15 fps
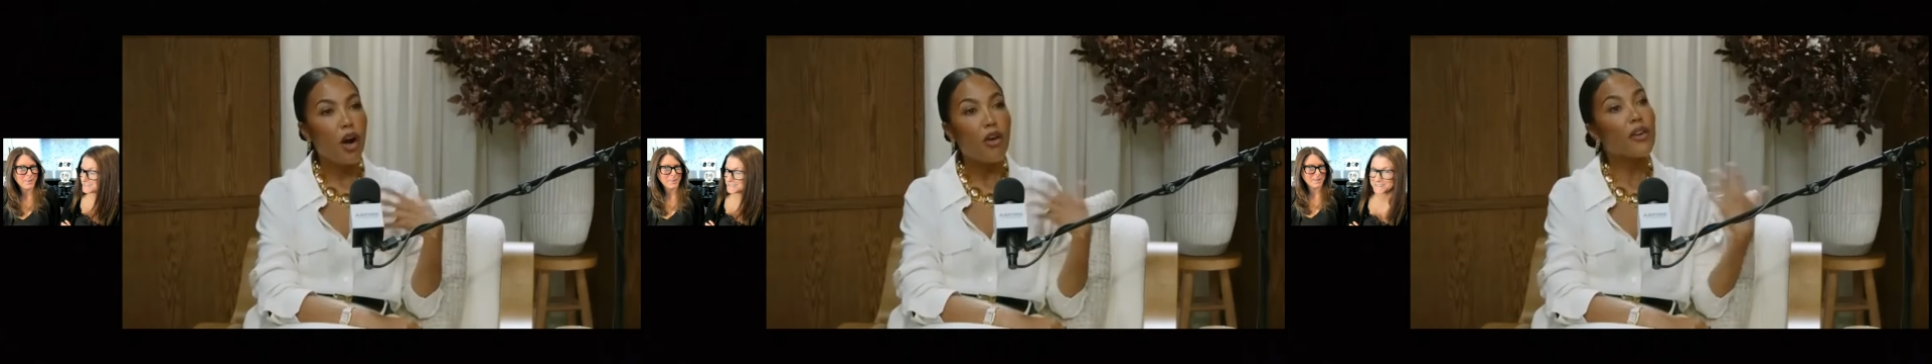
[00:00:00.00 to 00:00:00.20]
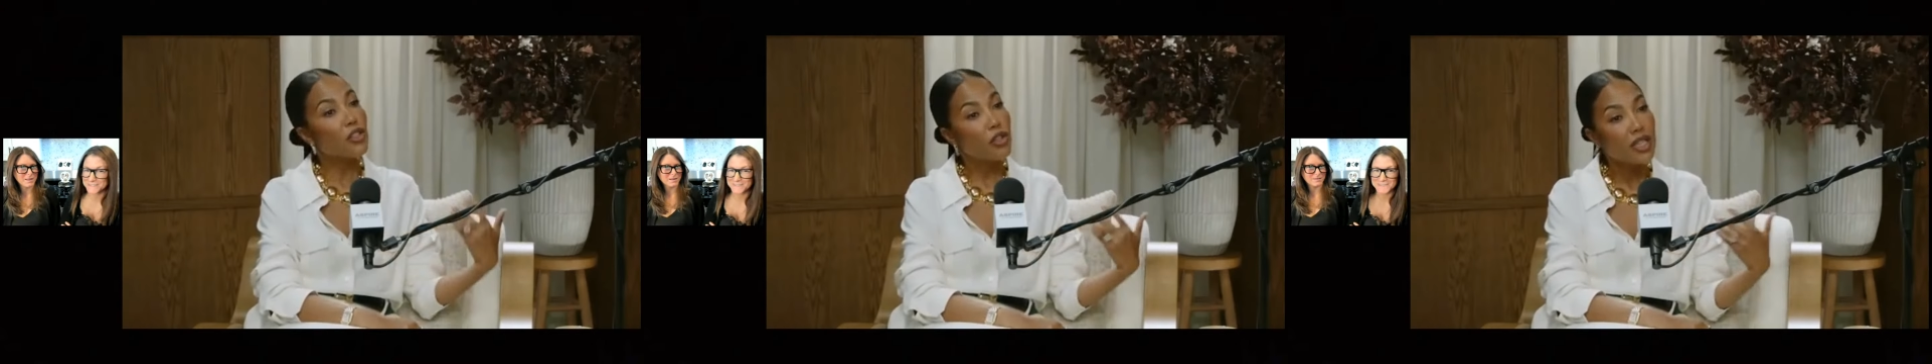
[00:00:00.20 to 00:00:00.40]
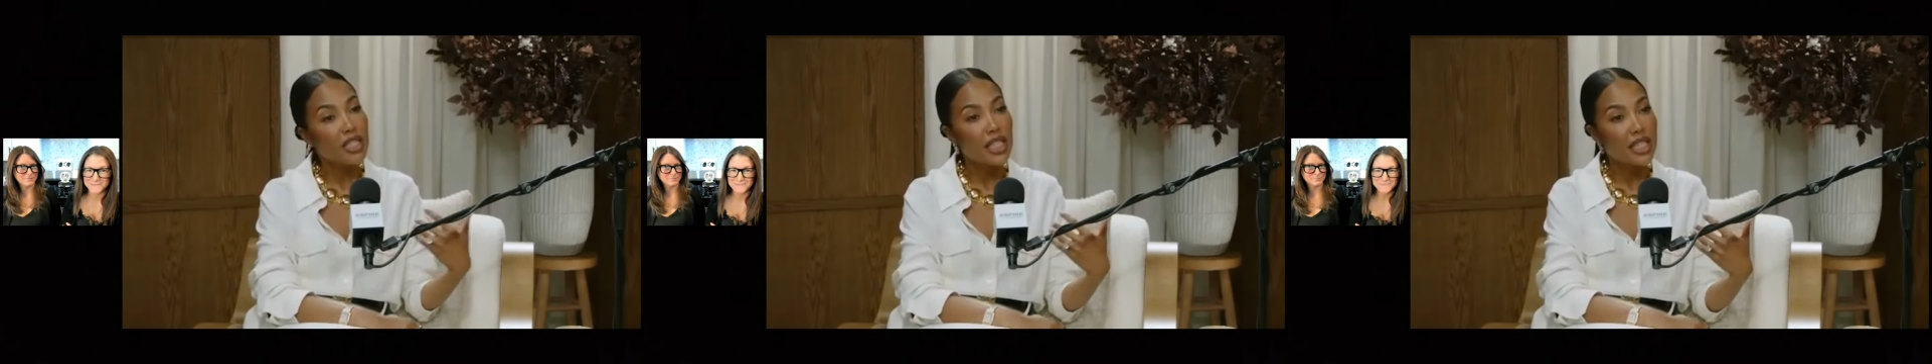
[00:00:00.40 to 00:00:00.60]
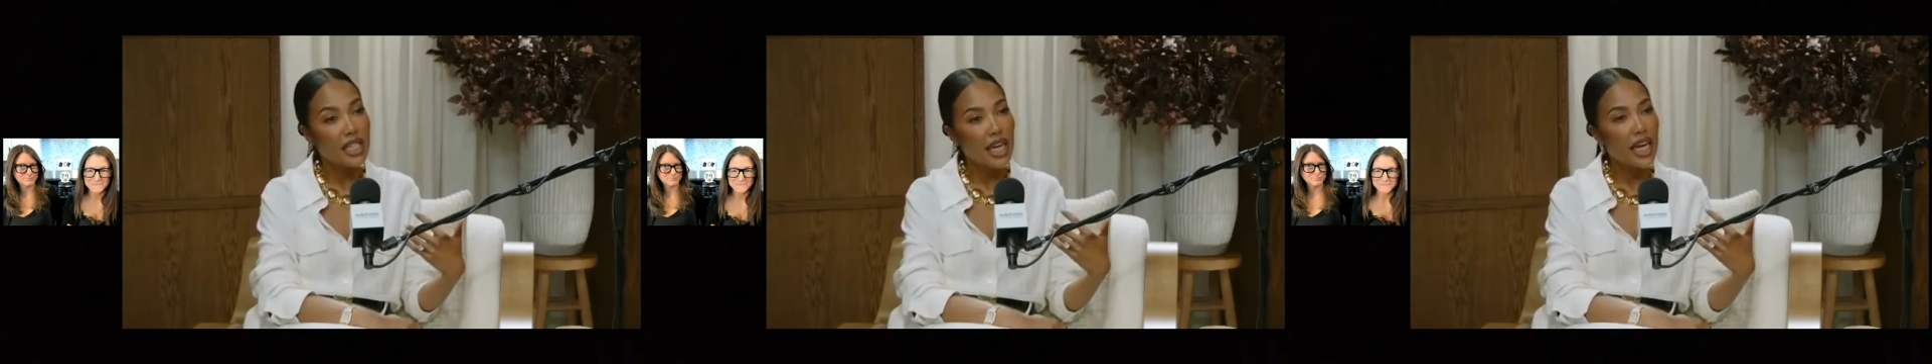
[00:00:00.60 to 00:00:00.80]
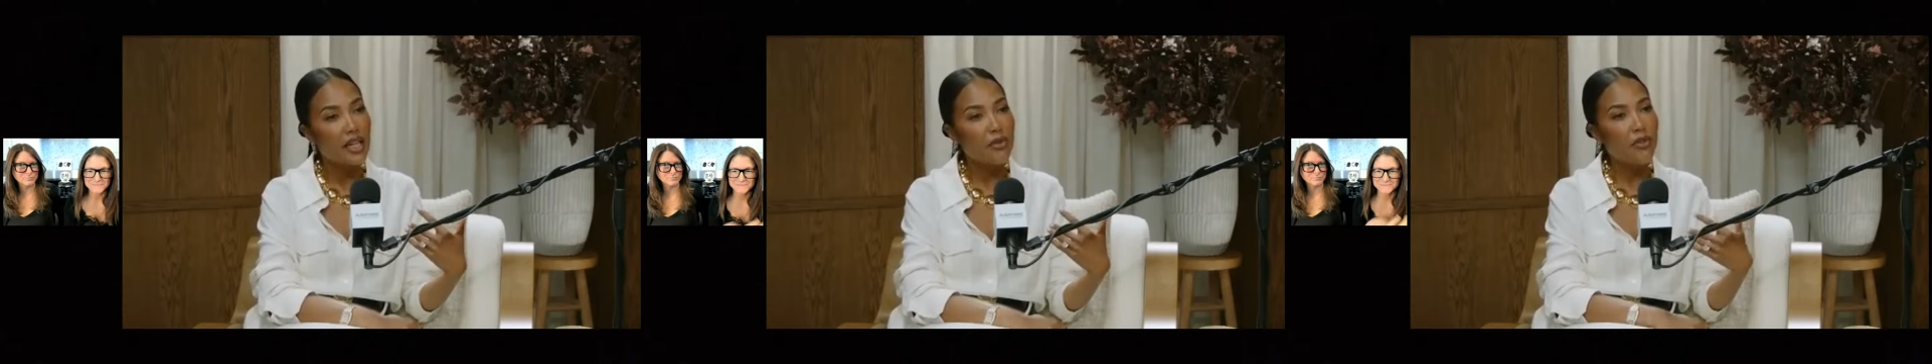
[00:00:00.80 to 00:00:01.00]
are interested in
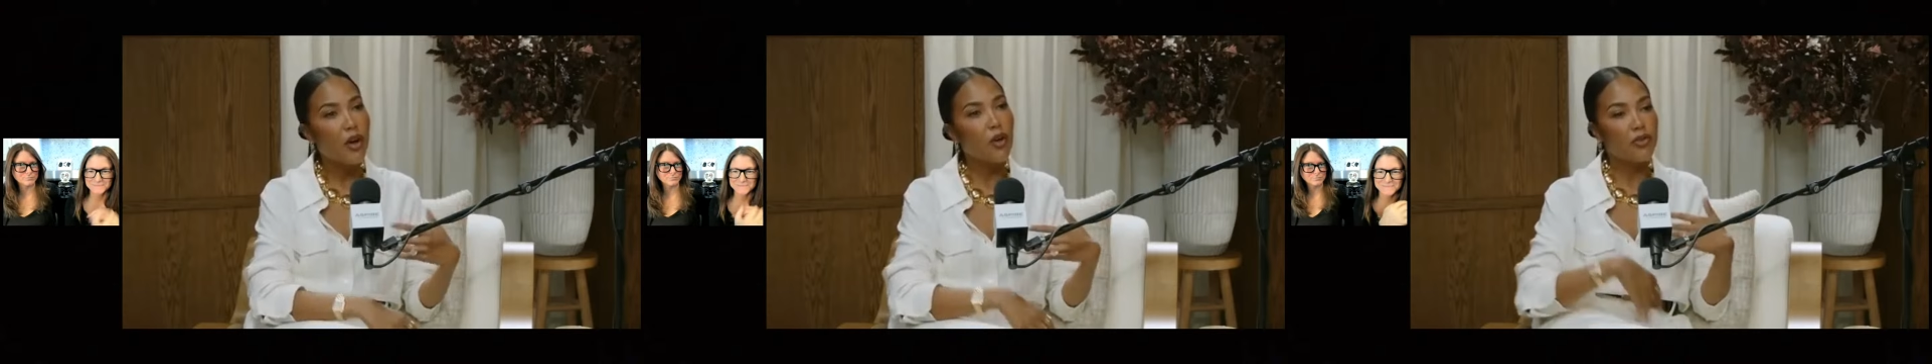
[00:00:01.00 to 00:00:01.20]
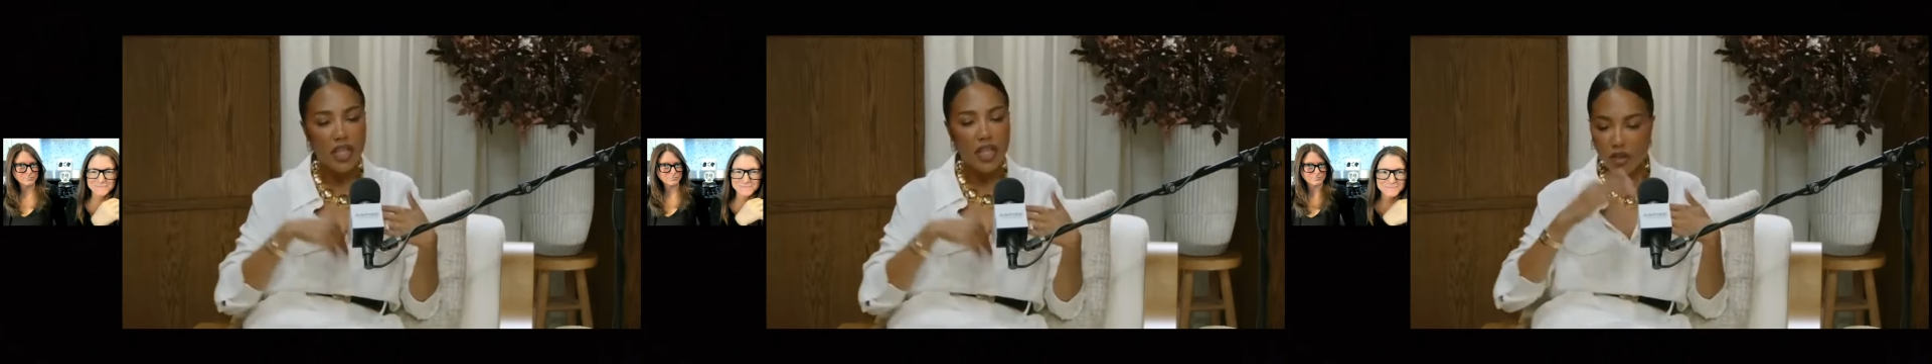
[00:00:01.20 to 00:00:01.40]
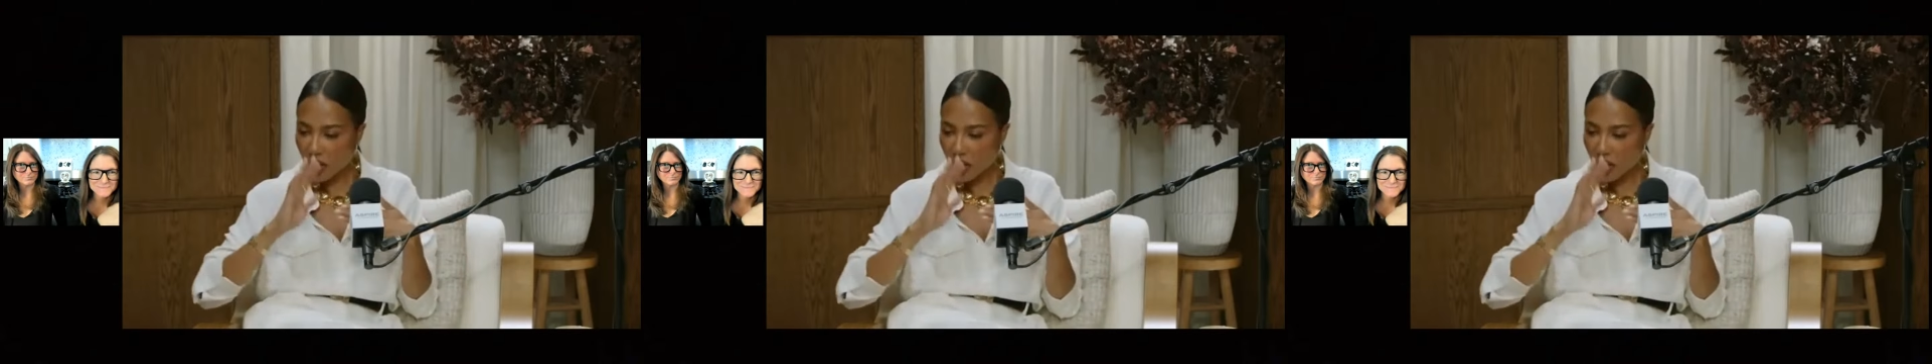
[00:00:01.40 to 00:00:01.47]
getting involved in?